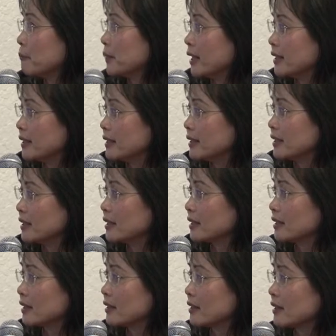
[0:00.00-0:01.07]
but
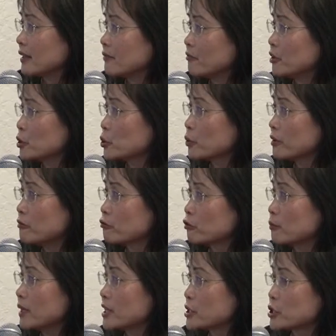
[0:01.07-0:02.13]
the visual
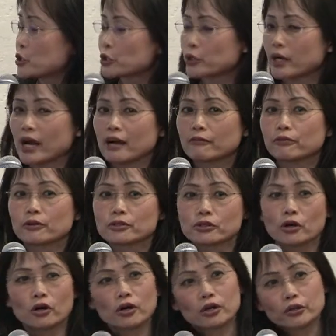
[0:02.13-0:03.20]
information travels
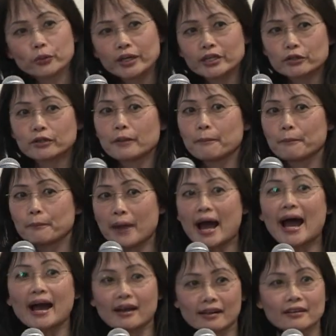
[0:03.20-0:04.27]
all the way to the
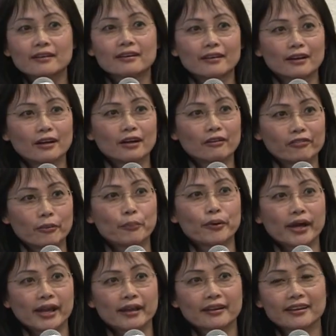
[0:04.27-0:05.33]
back of the
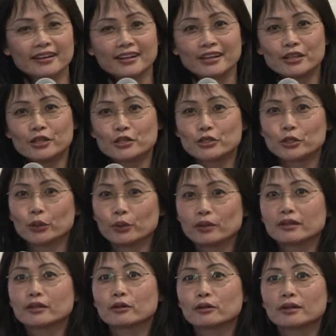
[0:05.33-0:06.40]
brain. So
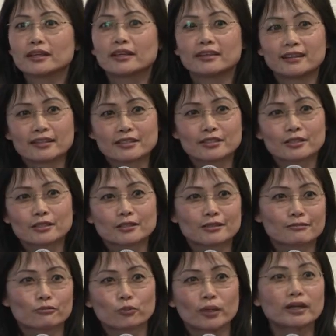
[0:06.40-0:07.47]
literally this
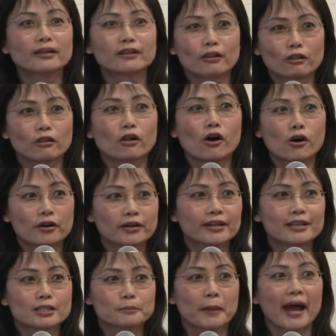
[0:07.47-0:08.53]
is one of the
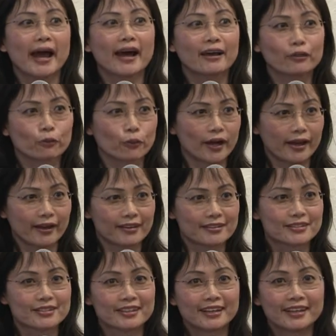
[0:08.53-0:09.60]
longest
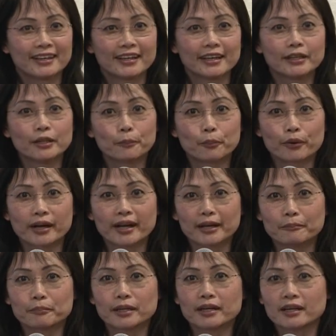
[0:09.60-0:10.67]
pathways in the
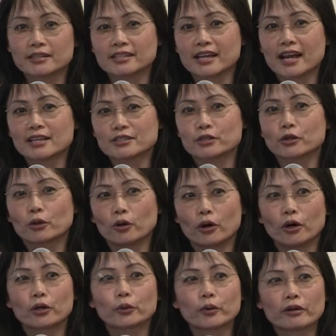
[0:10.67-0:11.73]
brain because it has to go
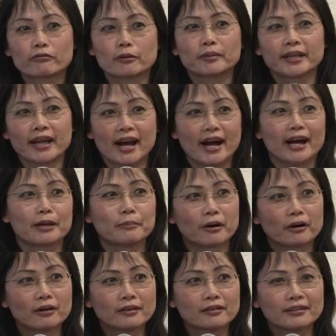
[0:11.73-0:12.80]
all the way from the
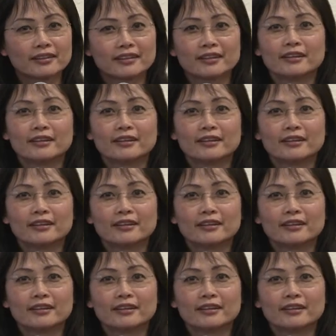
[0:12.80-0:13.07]
eyeball